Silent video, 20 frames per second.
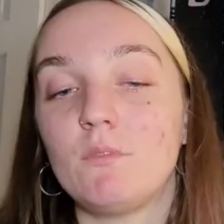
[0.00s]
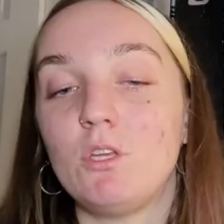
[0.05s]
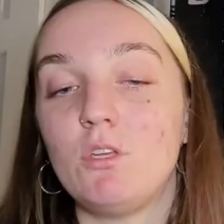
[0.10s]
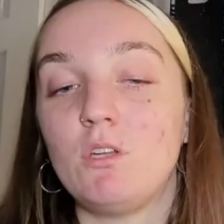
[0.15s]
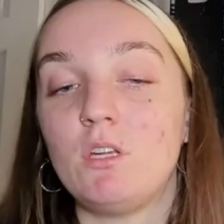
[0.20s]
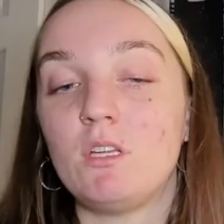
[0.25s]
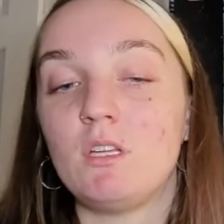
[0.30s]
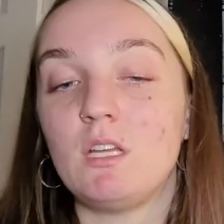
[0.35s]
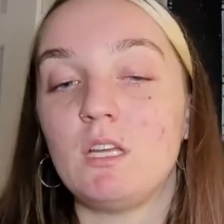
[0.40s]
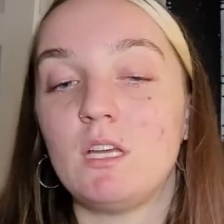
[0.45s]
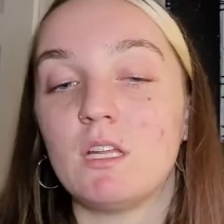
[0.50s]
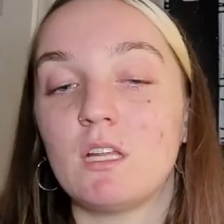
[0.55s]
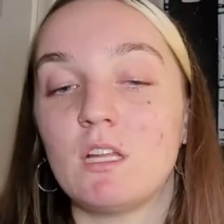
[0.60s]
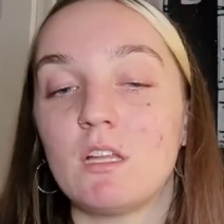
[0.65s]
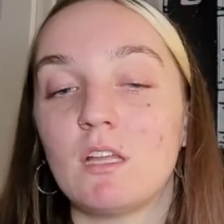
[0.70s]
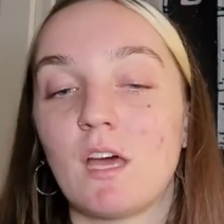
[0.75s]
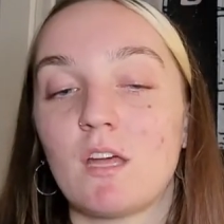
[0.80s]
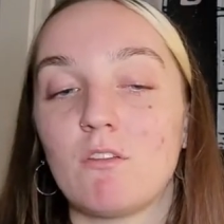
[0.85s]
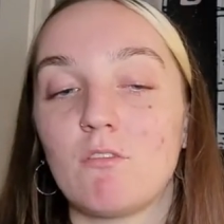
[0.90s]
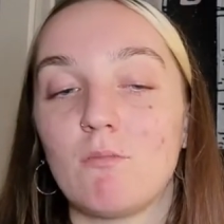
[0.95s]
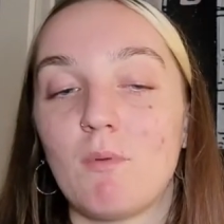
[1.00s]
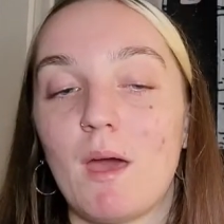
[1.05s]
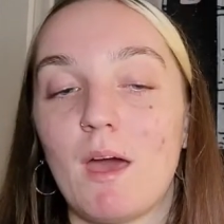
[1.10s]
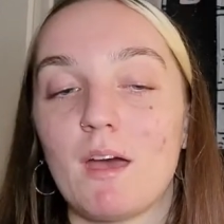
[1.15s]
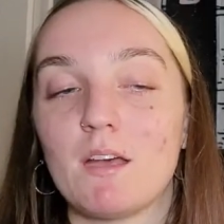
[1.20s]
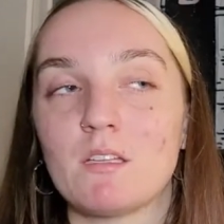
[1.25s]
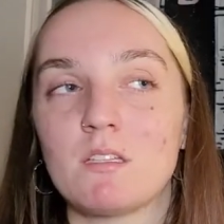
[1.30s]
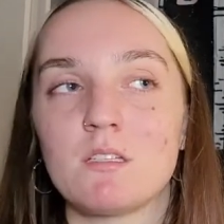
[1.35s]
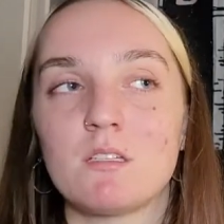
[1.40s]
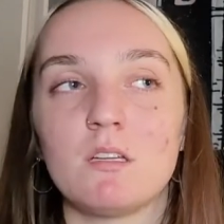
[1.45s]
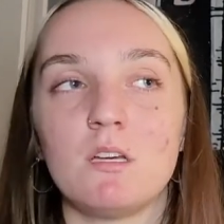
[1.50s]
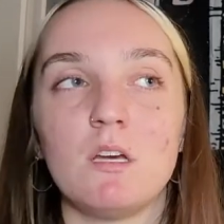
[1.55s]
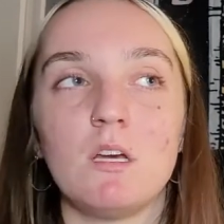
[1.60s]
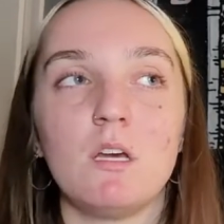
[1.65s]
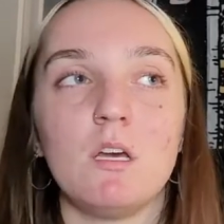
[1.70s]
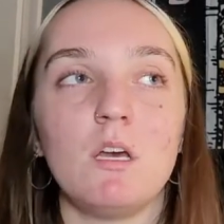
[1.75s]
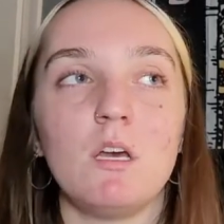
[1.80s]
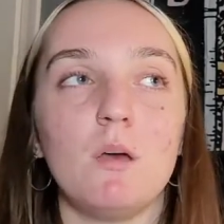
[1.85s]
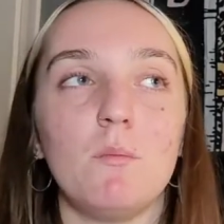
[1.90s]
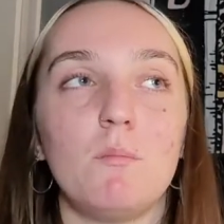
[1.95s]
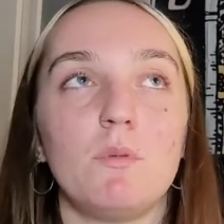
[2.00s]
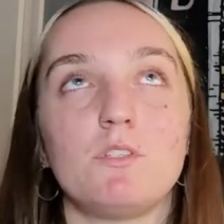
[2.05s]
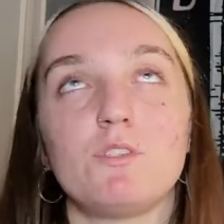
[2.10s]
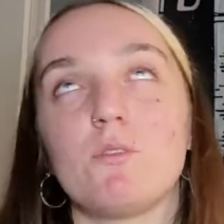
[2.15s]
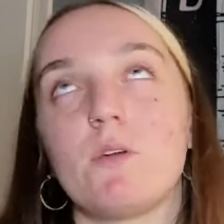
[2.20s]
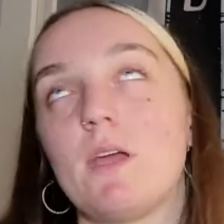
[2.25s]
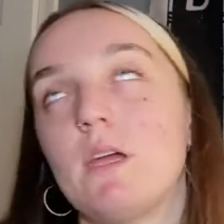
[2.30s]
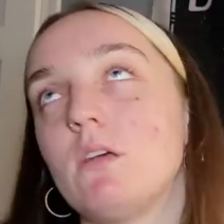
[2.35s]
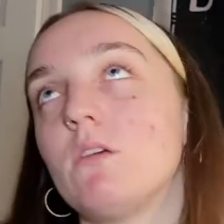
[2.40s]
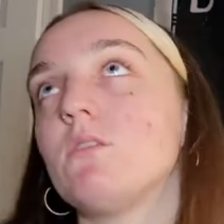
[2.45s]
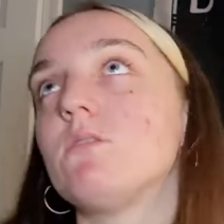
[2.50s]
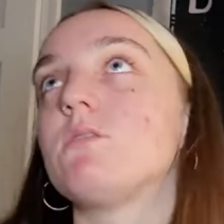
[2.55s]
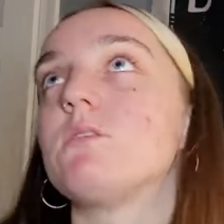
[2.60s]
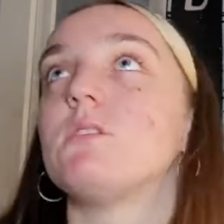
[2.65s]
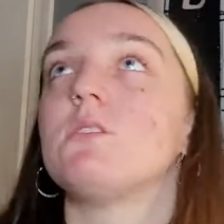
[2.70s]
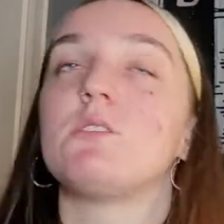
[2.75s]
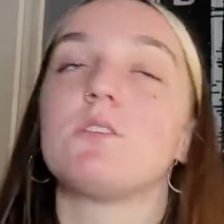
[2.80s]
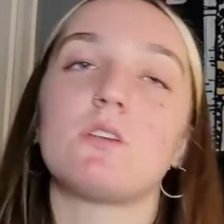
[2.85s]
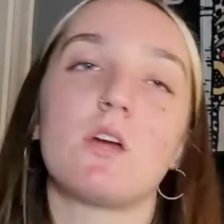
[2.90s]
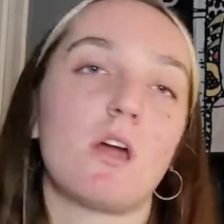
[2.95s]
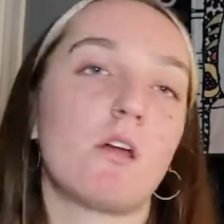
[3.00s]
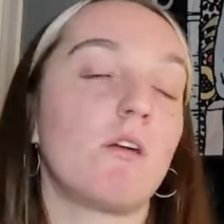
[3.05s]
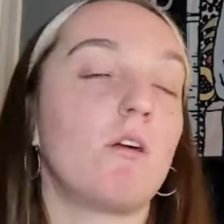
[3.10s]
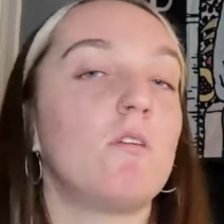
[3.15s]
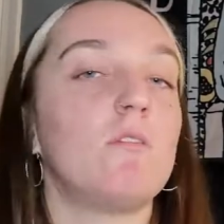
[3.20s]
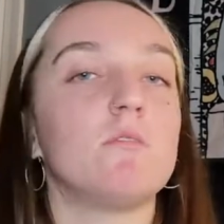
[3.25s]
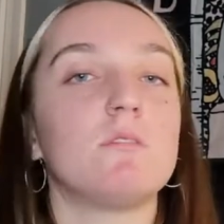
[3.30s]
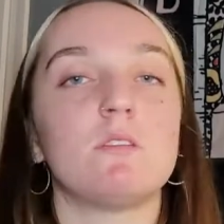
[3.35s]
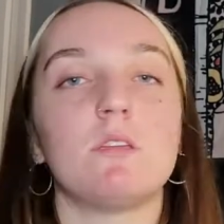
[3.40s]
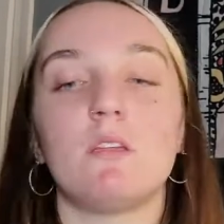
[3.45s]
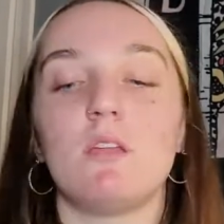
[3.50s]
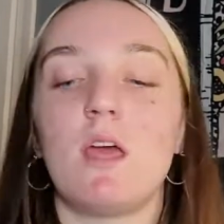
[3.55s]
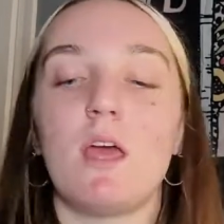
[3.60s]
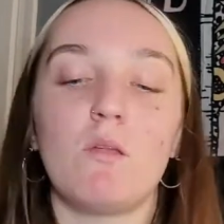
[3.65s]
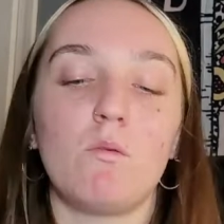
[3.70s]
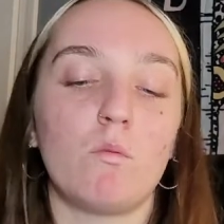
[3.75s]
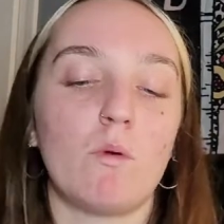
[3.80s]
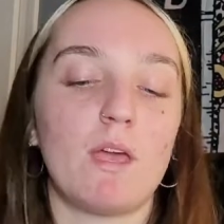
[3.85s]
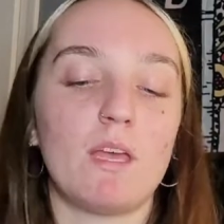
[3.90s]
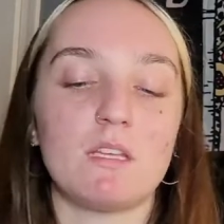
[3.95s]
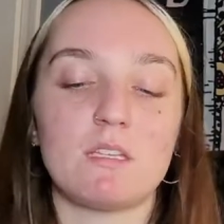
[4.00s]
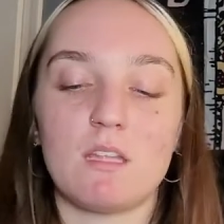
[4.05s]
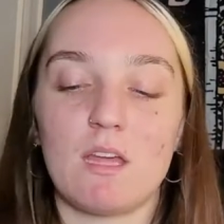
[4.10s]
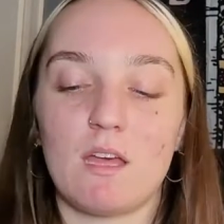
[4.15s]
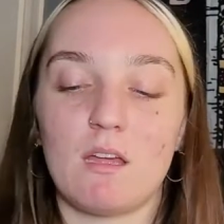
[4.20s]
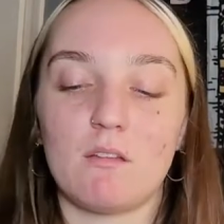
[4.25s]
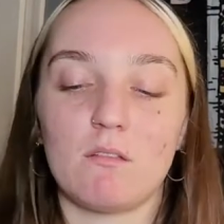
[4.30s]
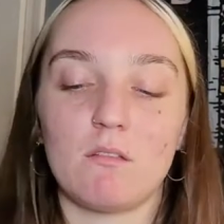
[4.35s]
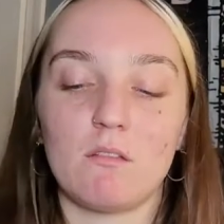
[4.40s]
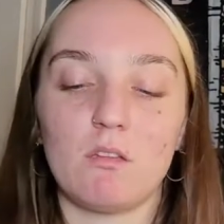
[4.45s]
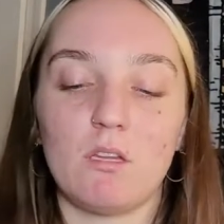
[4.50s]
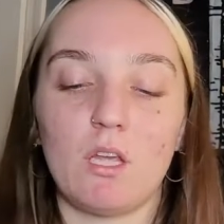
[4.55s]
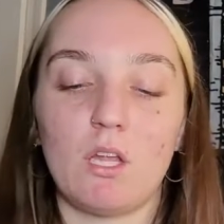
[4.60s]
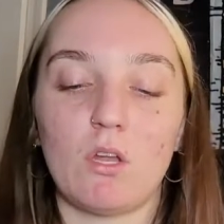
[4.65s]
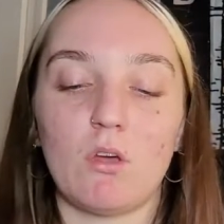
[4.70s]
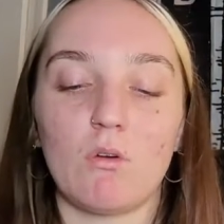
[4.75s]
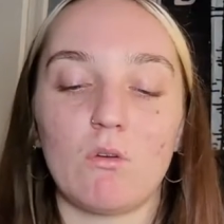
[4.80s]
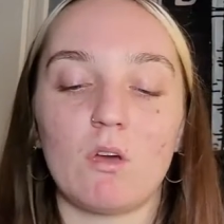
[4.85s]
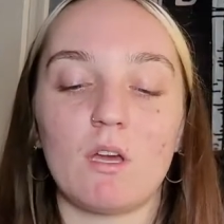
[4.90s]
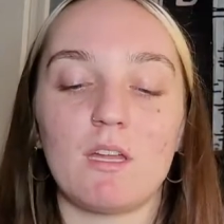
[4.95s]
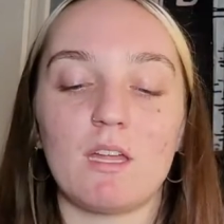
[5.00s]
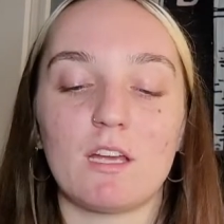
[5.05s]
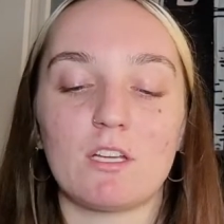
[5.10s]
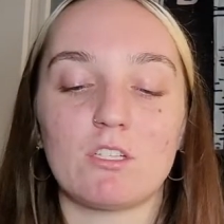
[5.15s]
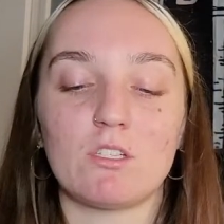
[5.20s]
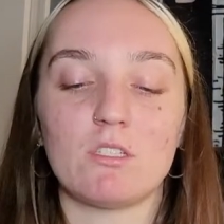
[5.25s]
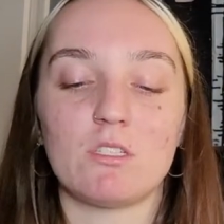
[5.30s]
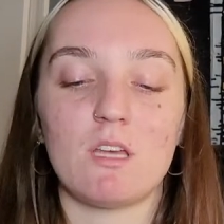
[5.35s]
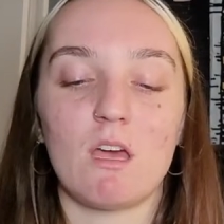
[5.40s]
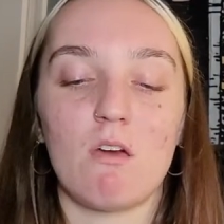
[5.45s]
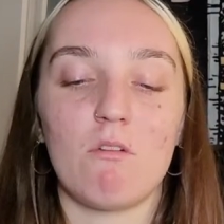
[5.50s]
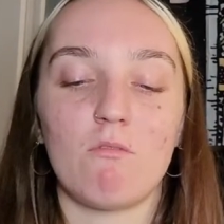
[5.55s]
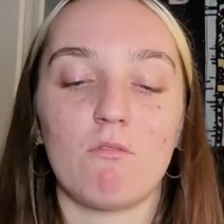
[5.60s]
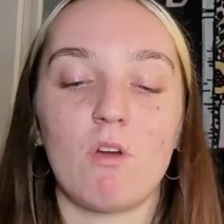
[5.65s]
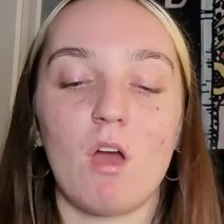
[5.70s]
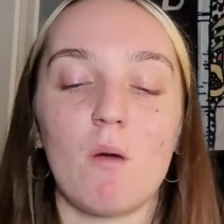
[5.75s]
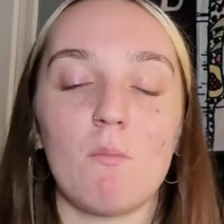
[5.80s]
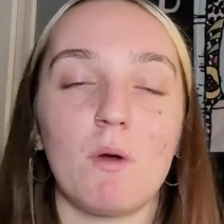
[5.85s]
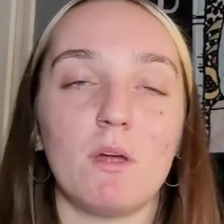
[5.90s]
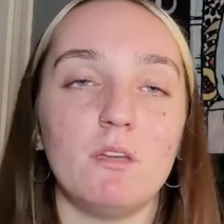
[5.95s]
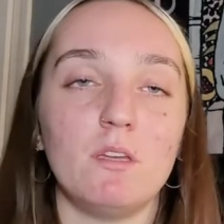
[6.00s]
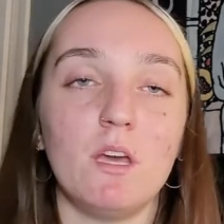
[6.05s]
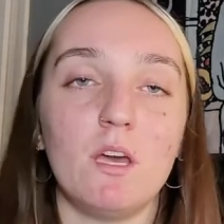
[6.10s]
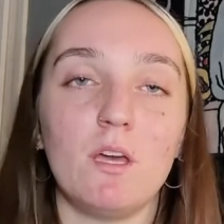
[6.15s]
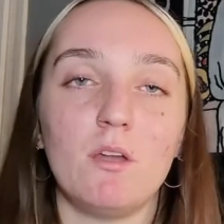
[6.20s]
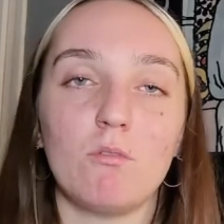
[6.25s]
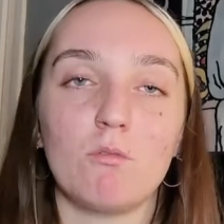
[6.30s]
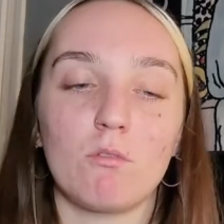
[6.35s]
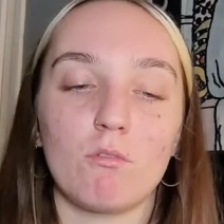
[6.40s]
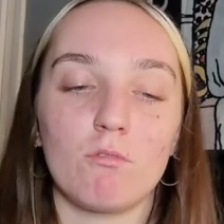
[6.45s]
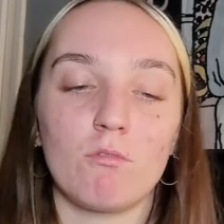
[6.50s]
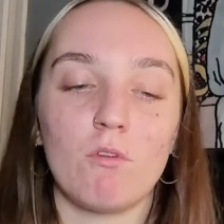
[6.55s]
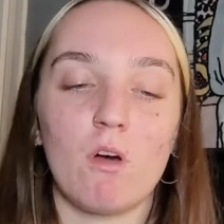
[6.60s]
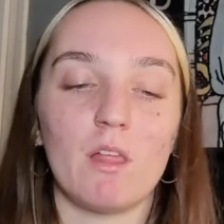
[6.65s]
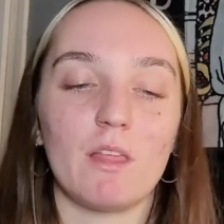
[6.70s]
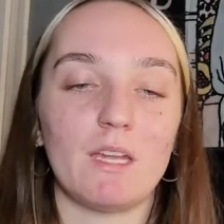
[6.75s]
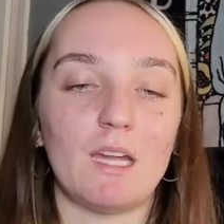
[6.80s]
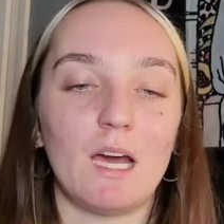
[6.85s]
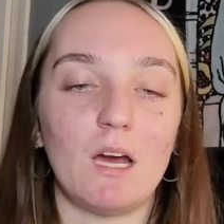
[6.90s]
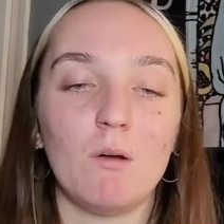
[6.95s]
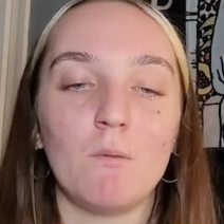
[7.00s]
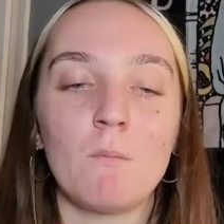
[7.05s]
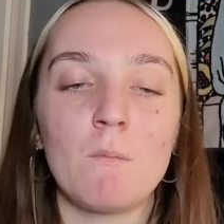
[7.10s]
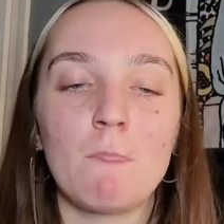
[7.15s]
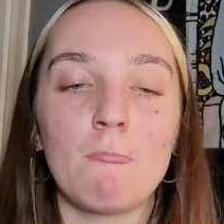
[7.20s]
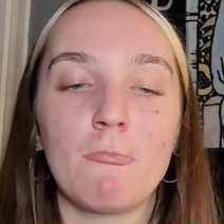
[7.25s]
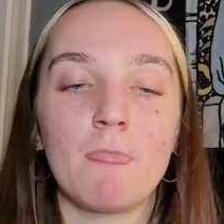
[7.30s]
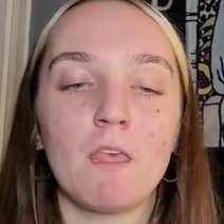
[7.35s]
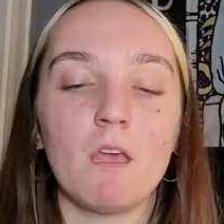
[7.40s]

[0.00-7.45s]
You need to heal a lot of past betrayals and sorrows and ways that, you know, connections have come undone or fallen out.